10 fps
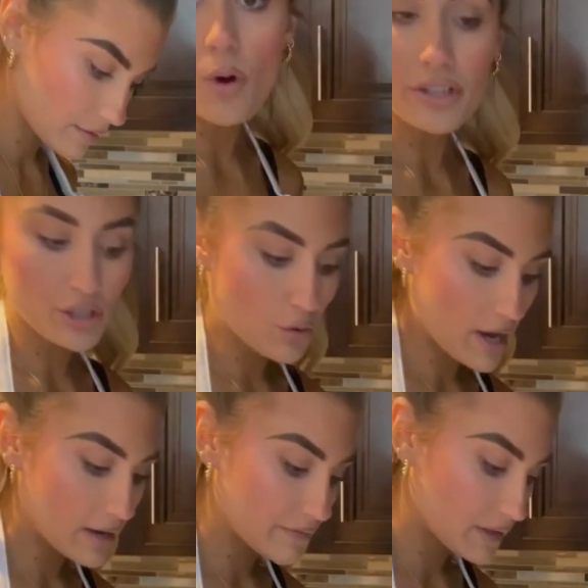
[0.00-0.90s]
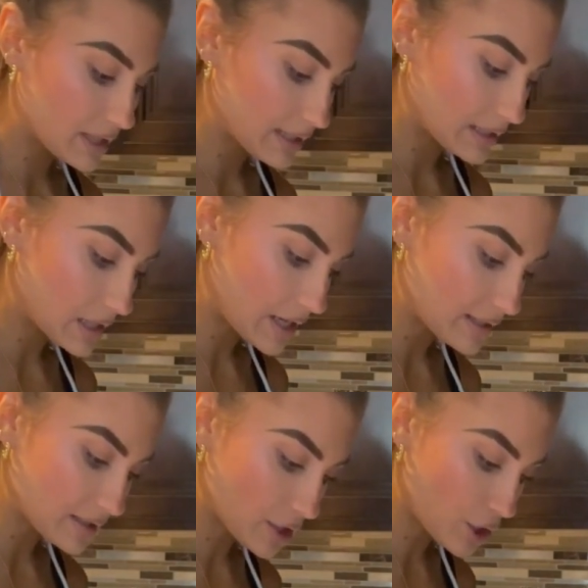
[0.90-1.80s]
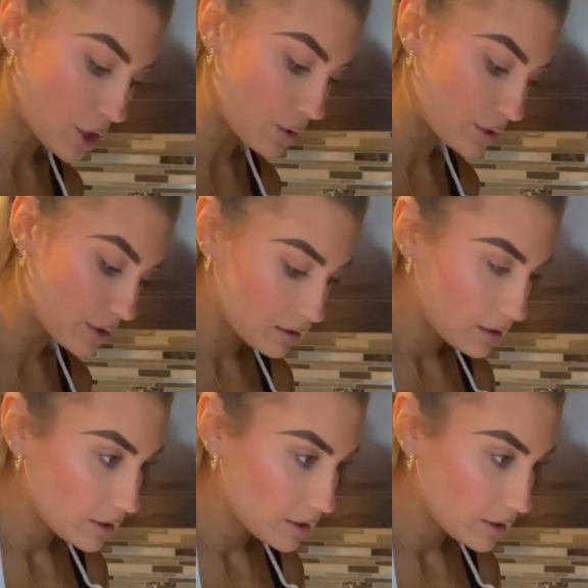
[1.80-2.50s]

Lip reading: Once you have these nice and coated,